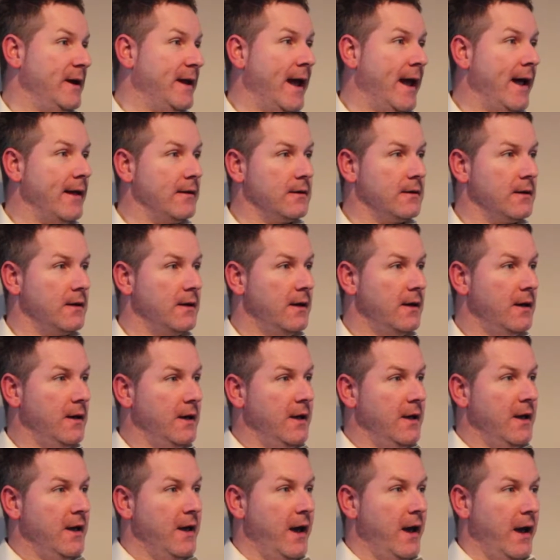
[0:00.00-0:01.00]
say, a weekend,
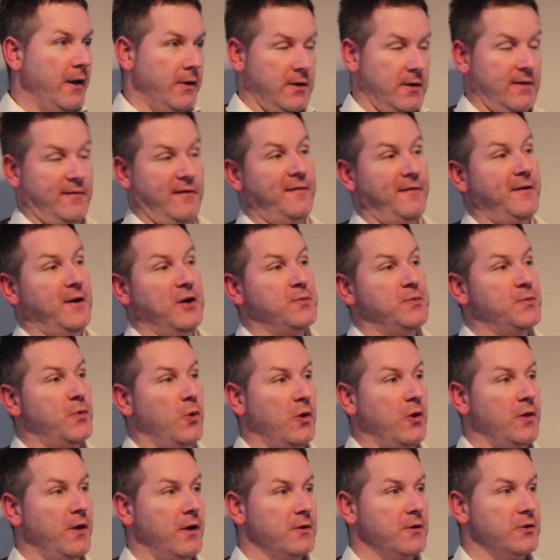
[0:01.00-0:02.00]
and you can have a
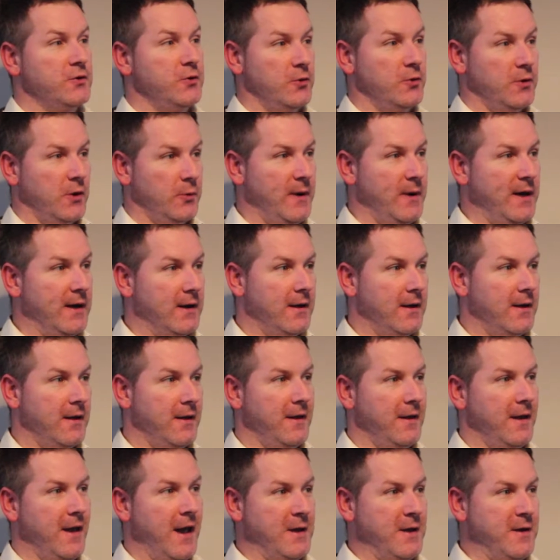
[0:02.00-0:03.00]
finished product during the
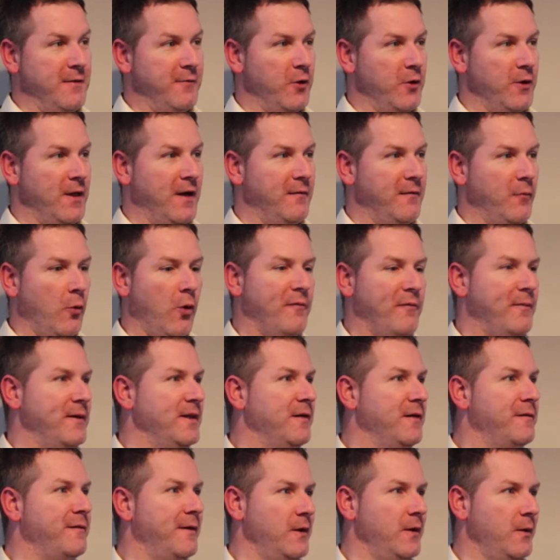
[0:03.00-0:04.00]
week, and you've got that,
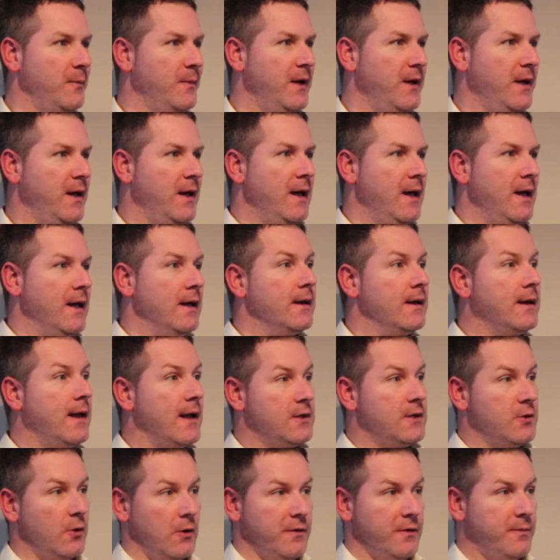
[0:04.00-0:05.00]
oh, I've made a film.
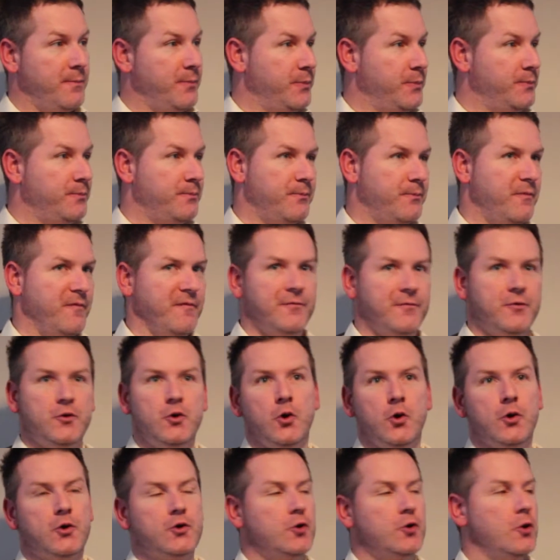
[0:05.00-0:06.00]
Get it on
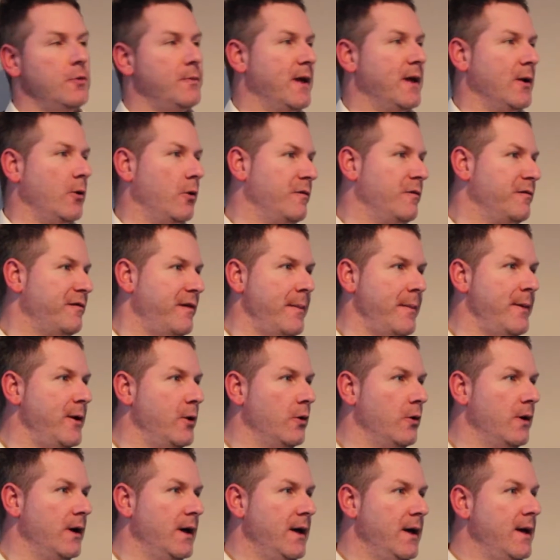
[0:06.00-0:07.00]
YouTube, get it on
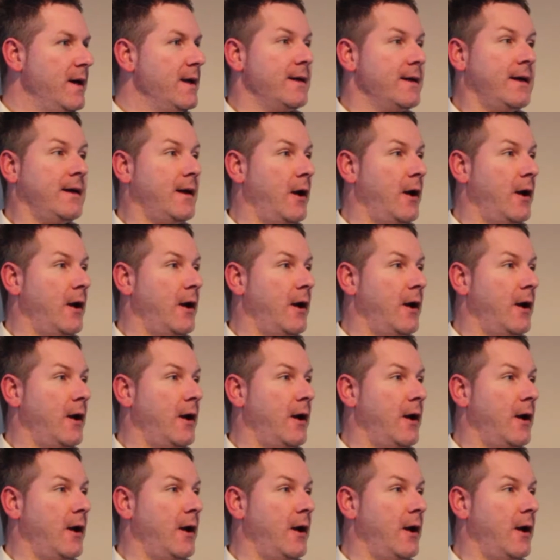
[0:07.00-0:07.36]
Vimeo,